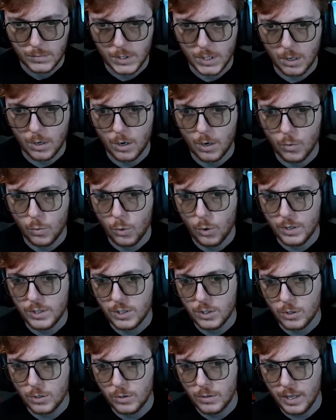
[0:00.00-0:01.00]
Oh, what is
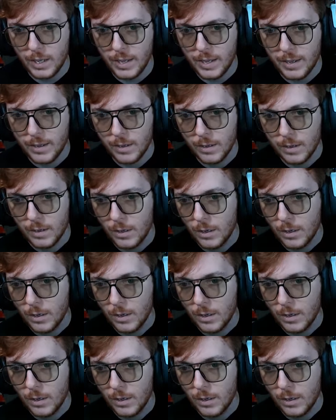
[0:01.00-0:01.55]
going on there?